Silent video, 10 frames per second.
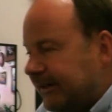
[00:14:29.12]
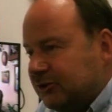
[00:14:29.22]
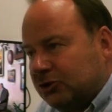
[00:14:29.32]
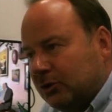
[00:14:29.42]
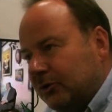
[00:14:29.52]
in
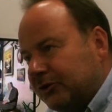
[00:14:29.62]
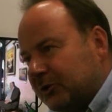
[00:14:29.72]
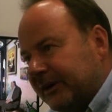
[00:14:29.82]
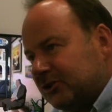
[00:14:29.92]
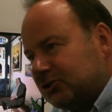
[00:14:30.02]
truth,
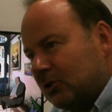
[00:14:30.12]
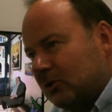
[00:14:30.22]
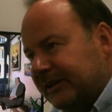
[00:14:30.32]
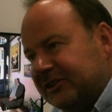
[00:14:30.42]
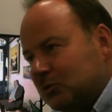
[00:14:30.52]
direct
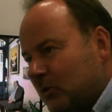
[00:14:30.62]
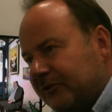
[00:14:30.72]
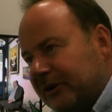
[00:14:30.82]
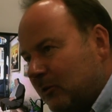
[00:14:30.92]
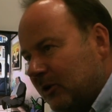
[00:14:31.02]
control, and it doesn't work
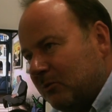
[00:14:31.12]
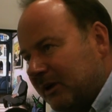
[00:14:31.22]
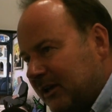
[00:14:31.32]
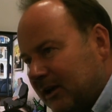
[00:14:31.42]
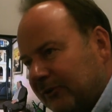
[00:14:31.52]
very well on
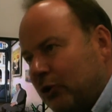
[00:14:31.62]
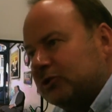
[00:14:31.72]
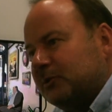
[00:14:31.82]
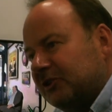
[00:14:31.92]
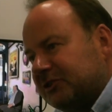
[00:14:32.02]
Monkey Island. Of
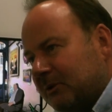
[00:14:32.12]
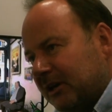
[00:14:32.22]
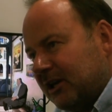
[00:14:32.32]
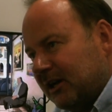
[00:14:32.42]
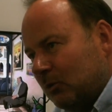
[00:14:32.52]
course, we looked at
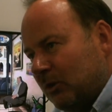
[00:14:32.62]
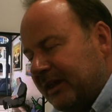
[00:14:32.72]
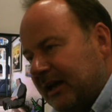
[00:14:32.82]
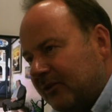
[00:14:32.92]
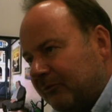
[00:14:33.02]
Monkey Island, where
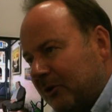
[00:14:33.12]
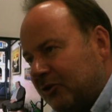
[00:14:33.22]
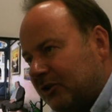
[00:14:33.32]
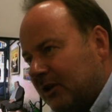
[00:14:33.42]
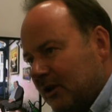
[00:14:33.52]
they have
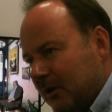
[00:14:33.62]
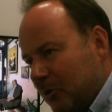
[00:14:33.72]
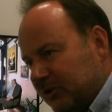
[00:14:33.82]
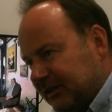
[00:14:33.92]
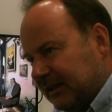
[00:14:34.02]
both a
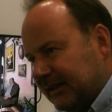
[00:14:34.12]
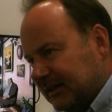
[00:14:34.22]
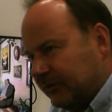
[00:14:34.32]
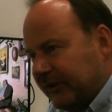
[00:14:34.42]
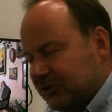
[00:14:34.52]
point-and-click
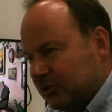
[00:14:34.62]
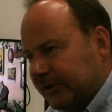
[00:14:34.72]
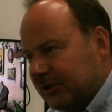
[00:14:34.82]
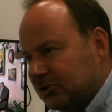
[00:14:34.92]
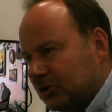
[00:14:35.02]
interface and
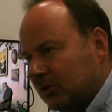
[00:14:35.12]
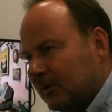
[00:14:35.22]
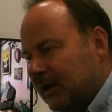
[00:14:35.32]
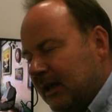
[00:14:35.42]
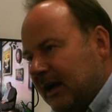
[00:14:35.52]
direct control.
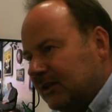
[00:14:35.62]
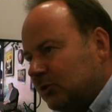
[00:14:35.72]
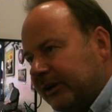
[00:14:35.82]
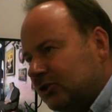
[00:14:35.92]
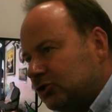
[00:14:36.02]
And
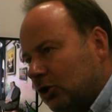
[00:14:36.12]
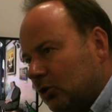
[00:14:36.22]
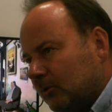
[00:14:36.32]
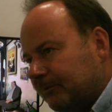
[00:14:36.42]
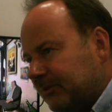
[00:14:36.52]
direct
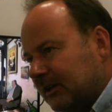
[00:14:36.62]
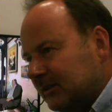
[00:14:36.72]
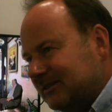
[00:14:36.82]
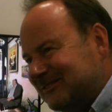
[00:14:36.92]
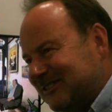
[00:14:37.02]
control
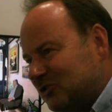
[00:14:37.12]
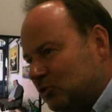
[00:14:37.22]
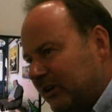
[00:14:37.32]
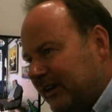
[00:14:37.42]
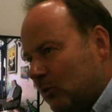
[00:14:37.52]
doesn't
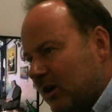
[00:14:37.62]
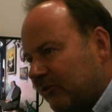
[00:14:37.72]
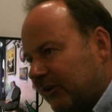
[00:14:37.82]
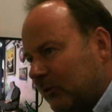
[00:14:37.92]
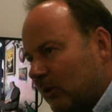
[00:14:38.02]
really work
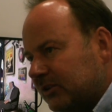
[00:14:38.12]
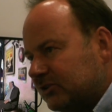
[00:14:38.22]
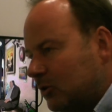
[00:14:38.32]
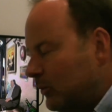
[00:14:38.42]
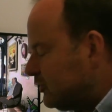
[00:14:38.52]
very well. So we